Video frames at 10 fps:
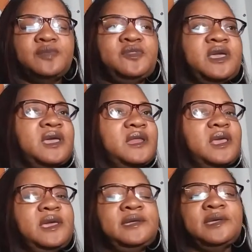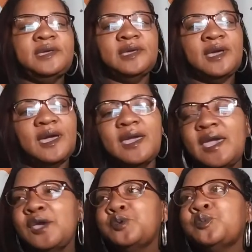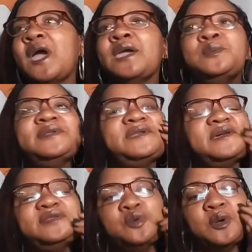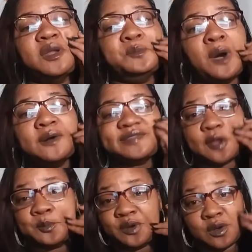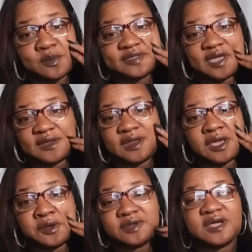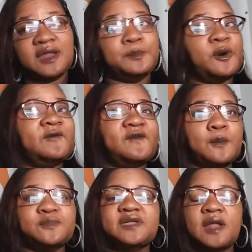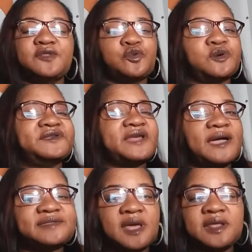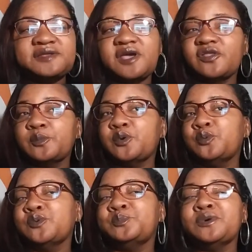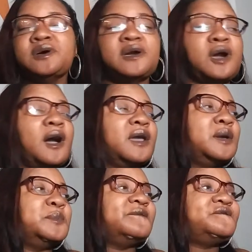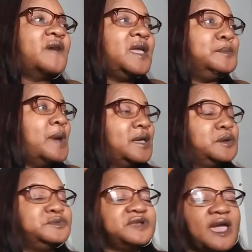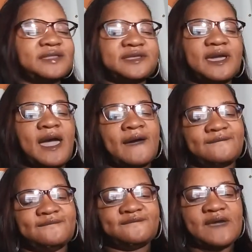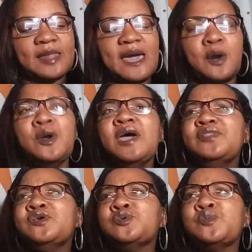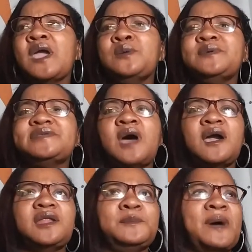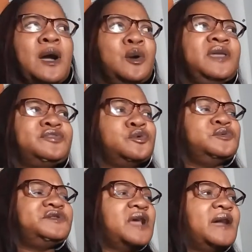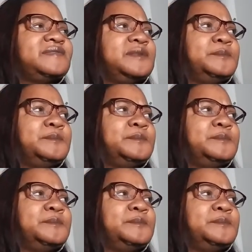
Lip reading: Then Ray was just doing the most, so Book was getting irritated. Both of them was kind of throwing shots at each other, but when Book called him a fake Michael Jackson, I fell out. Then Ray was talking about, he threw shots